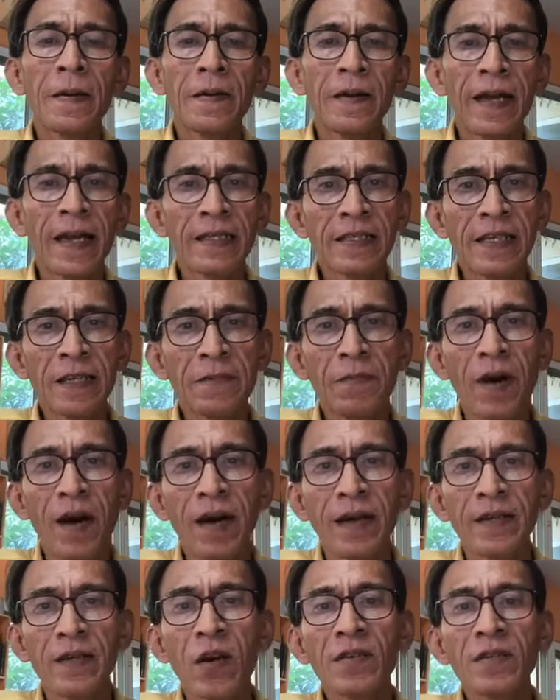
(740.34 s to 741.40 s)
created
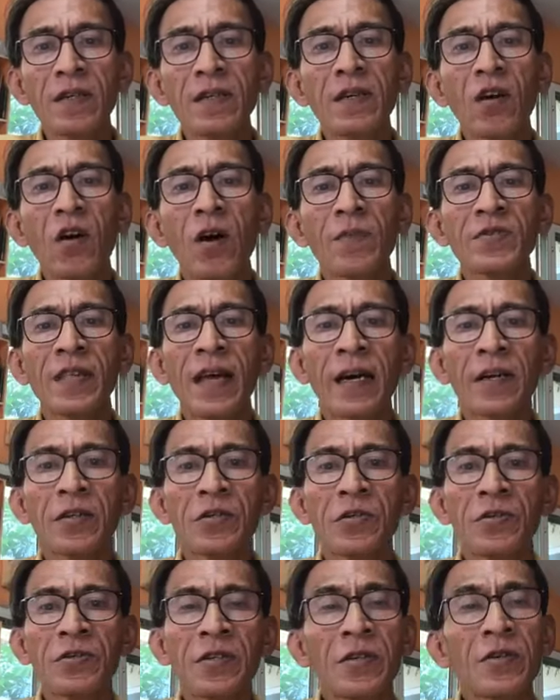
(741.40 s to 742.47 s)
by Dr.
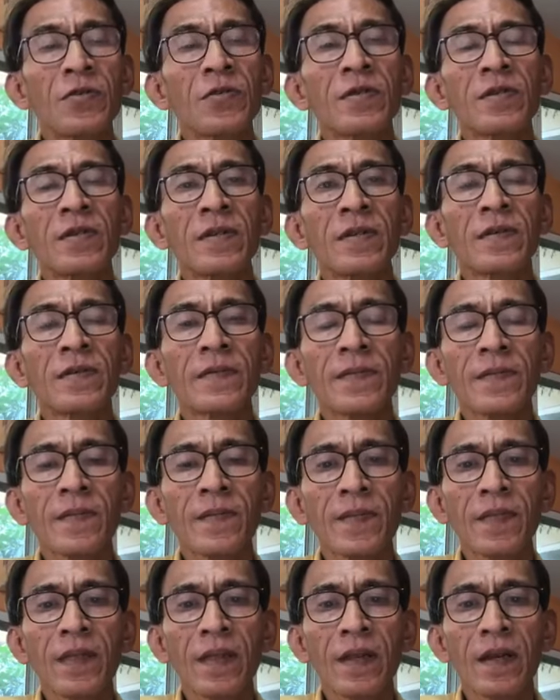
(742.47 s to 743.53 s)
Kopsak Chutikun,
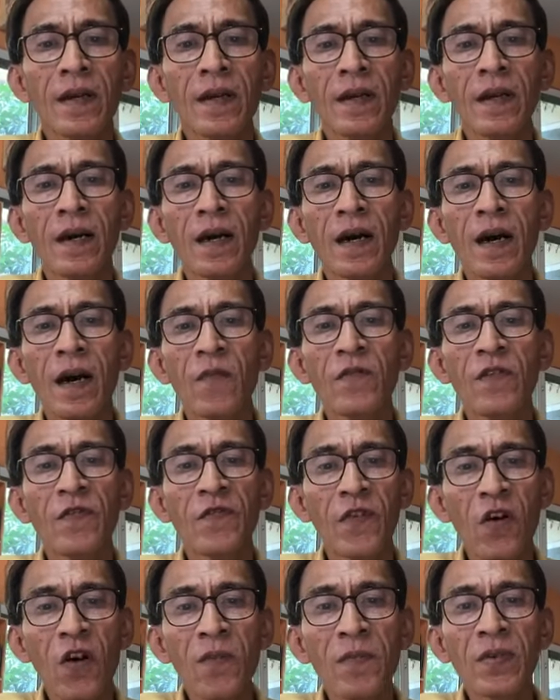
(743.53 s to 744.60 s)
our
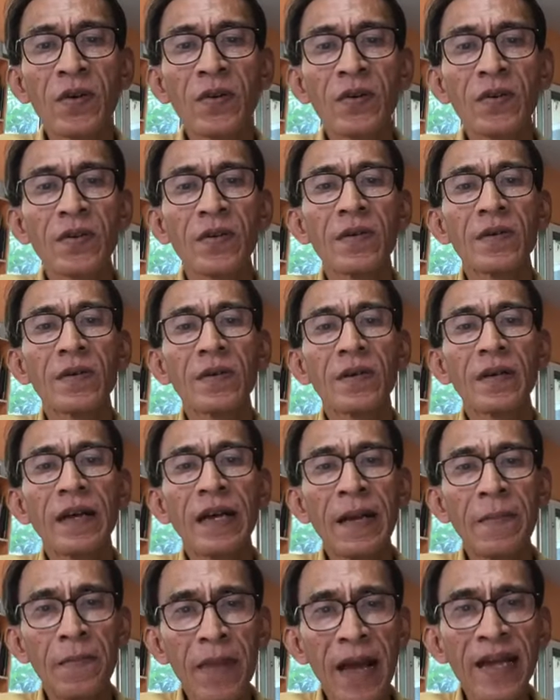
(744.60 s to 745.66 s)
former
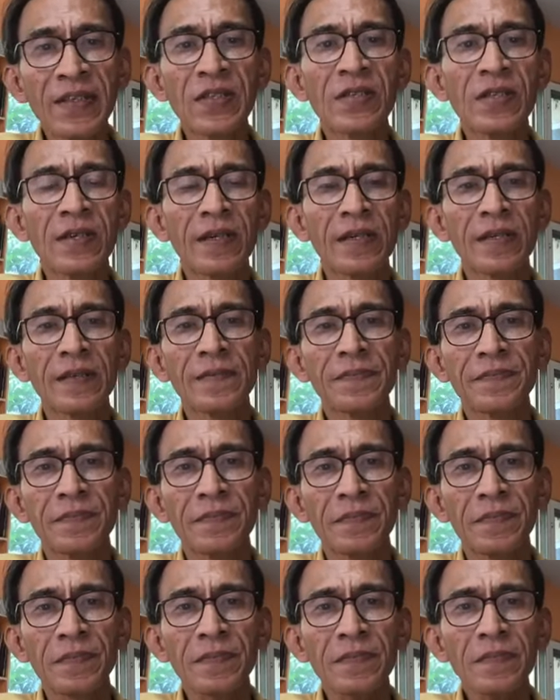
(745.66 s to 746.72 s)
ambassador,
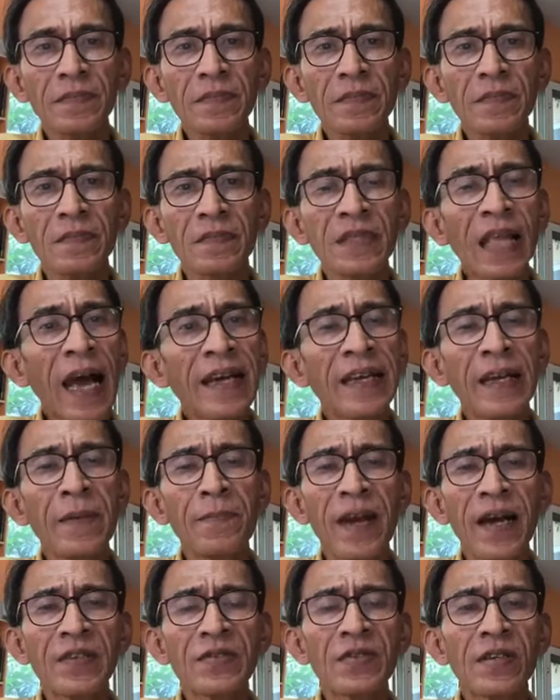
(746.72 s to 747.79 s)
Thai
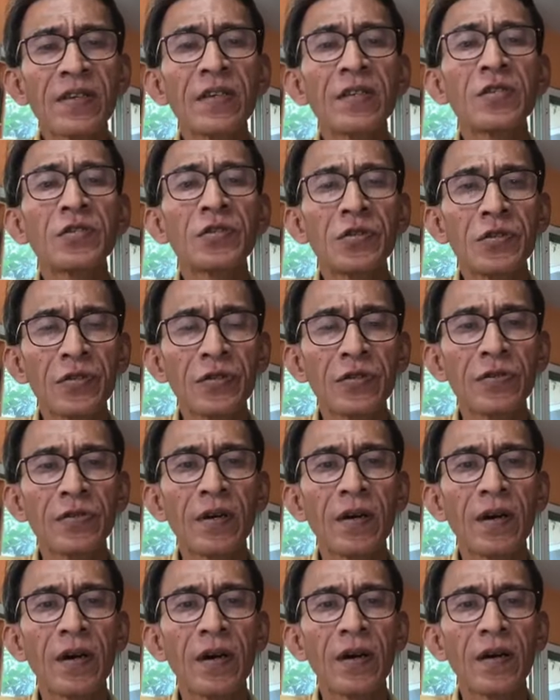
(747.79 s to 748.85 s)
ambassador
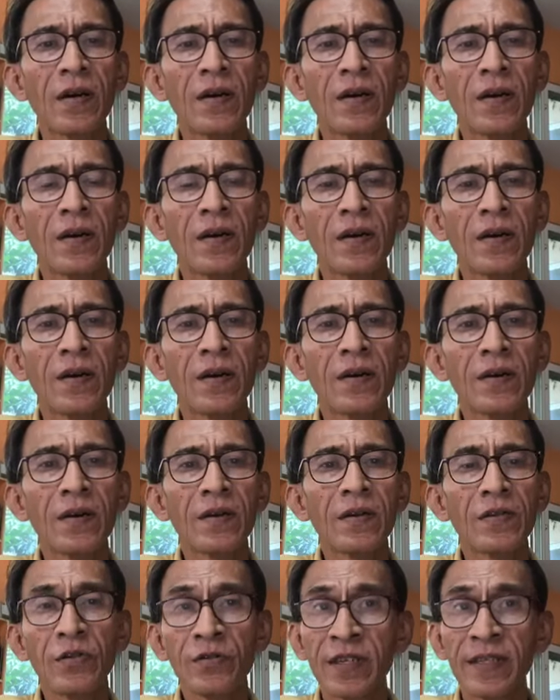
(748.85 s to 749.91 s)
to
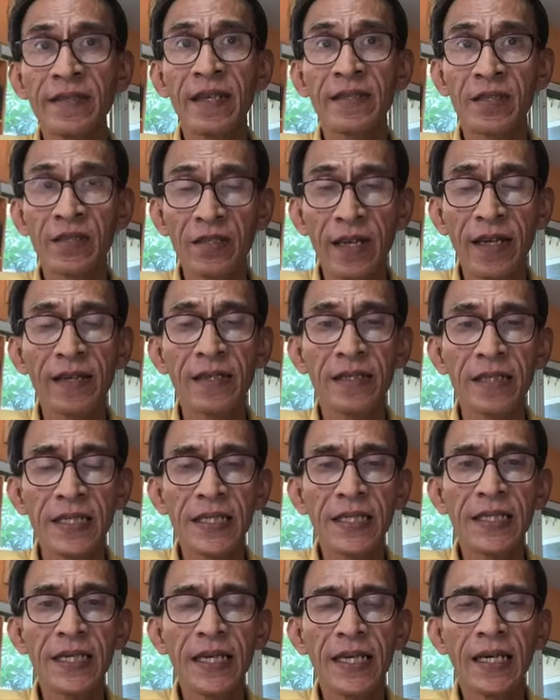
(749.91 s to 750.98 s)
United
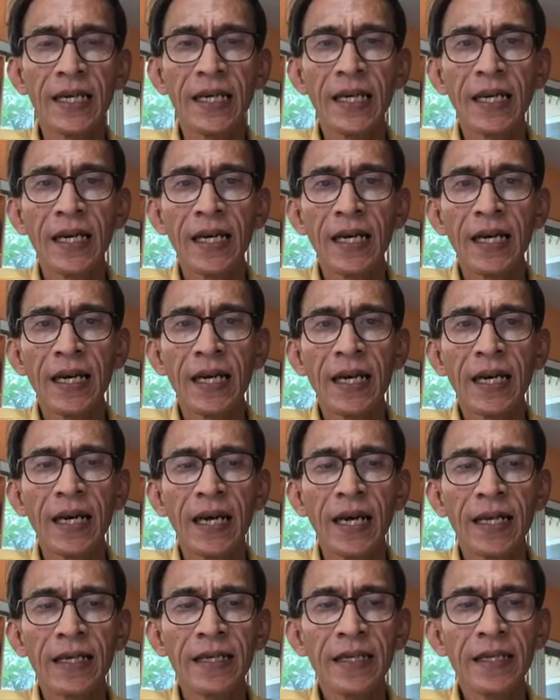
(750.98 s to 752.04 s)
States.
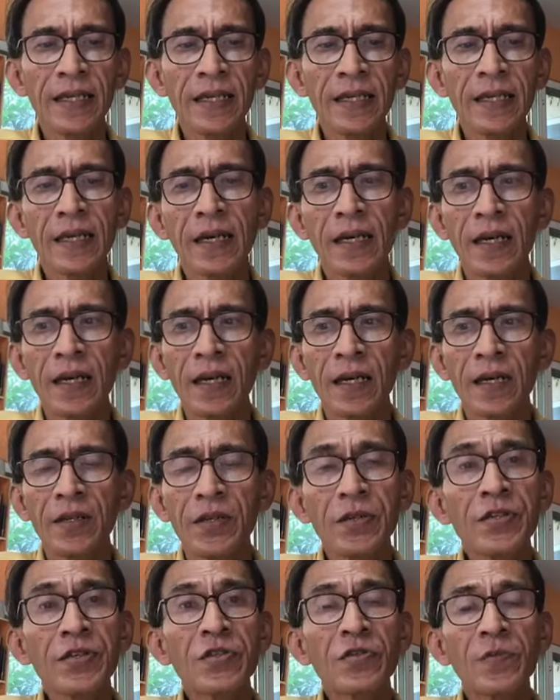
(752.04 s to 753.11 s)
And he
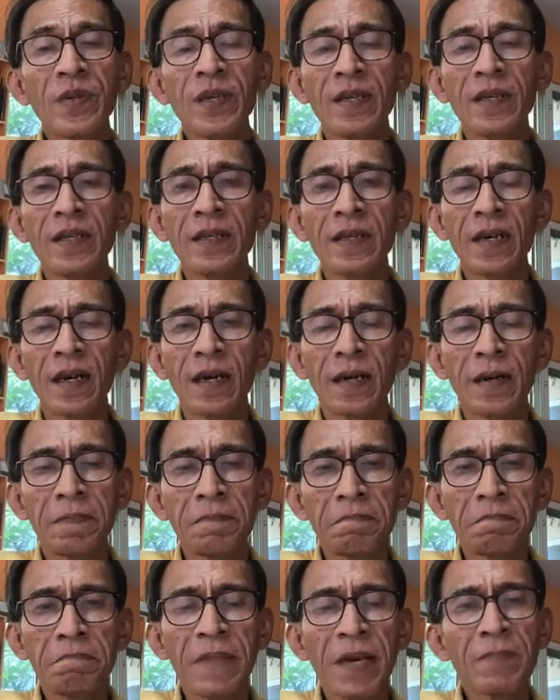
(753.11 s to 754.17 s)
used to be
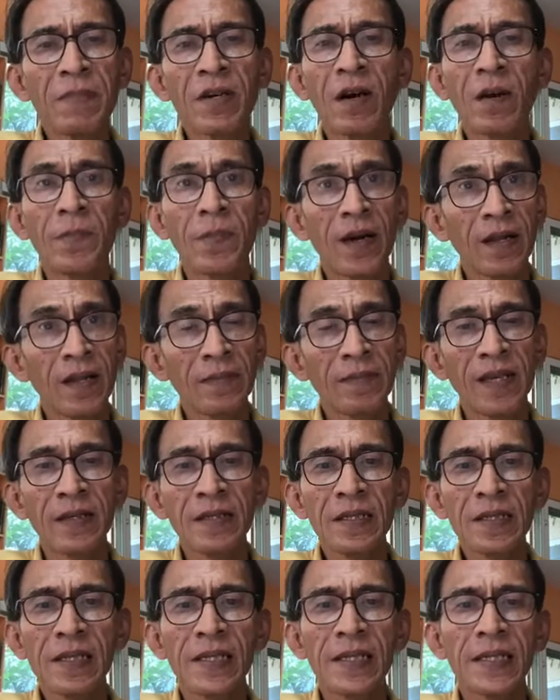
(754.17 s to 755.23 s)
a member of
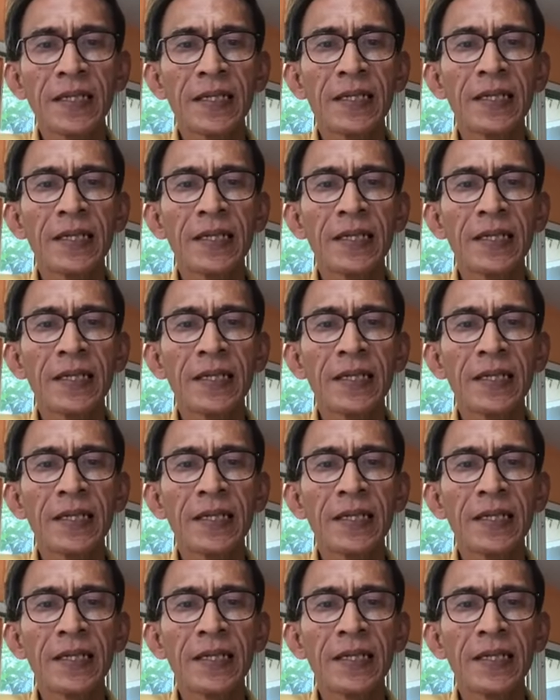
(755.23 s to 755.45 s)
parliament,